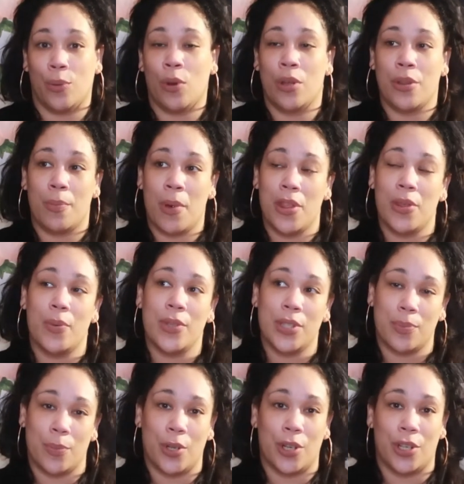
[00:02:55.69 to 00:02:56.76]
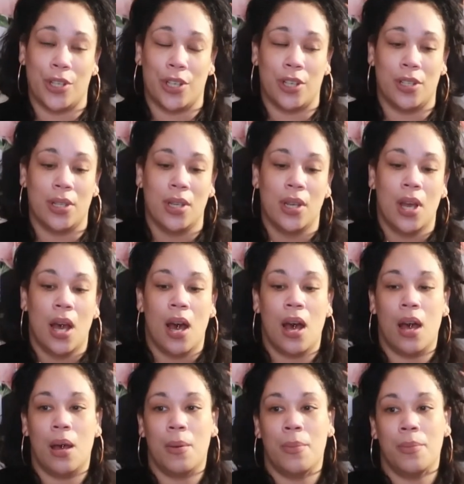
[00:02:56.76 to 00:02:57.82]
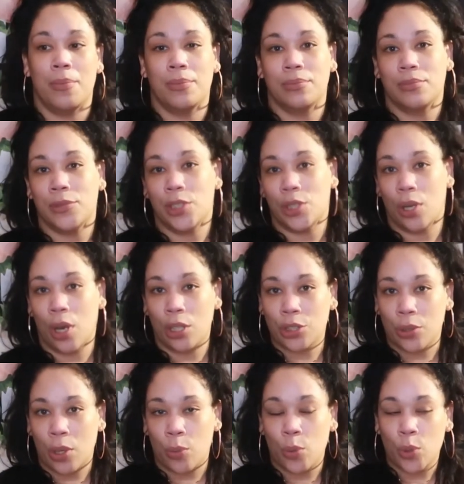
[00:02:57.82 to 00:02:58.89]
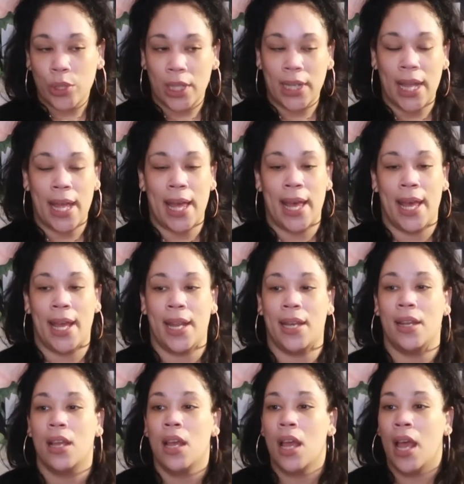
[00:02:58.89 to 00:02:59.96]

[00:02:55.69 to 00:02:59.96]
Well, the mother was murdered um, you know, a, a, wound in the head.